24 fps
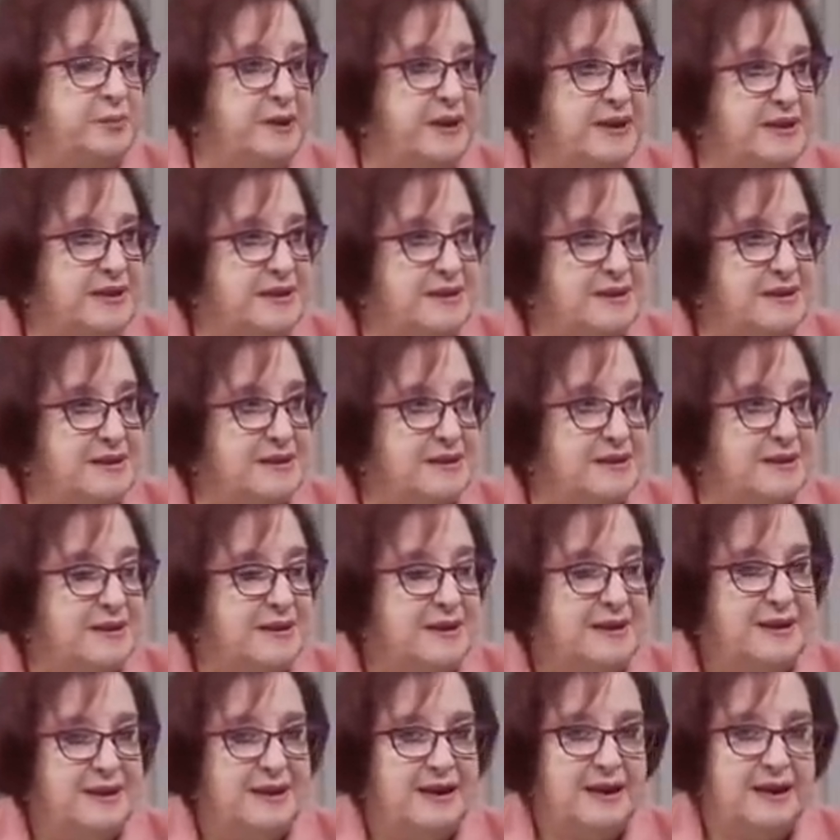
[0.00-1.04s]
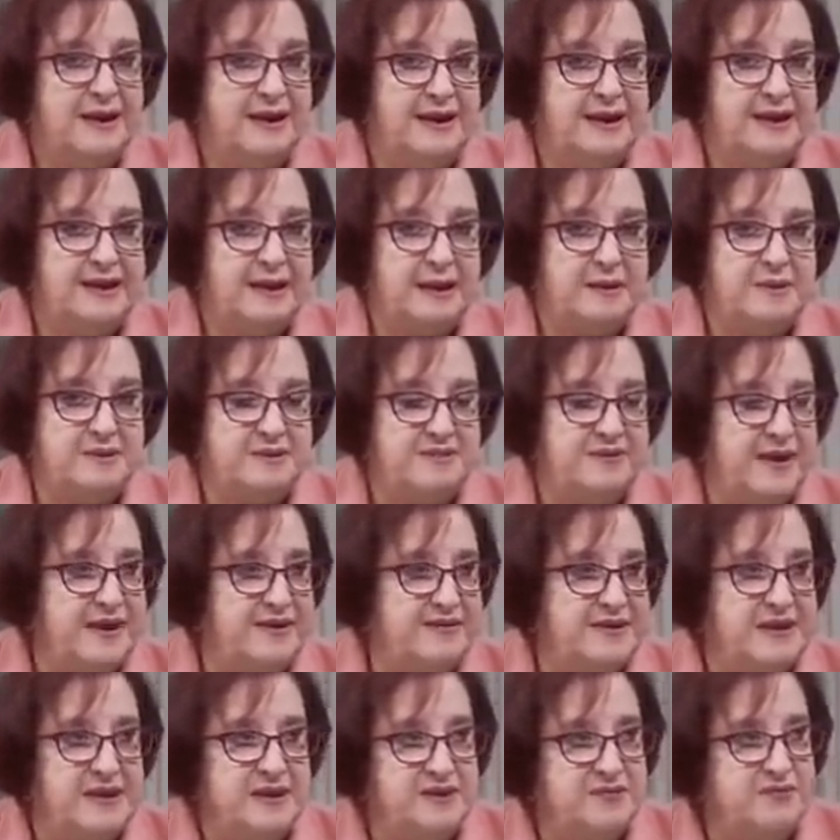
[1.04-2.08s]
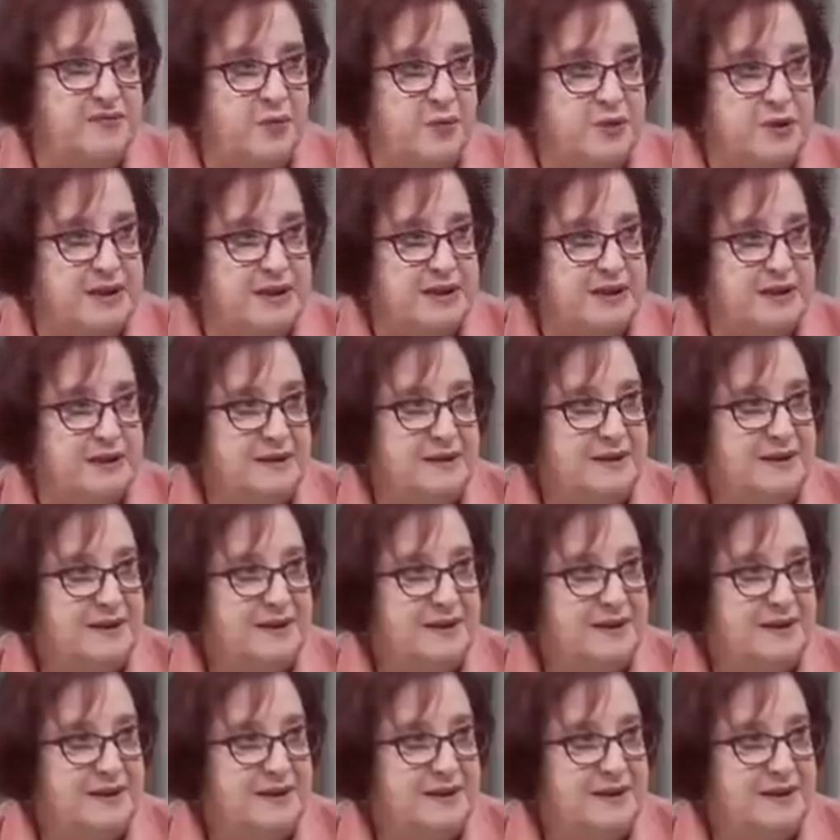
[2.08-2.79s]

basis. And 8 times 5, so that's 40.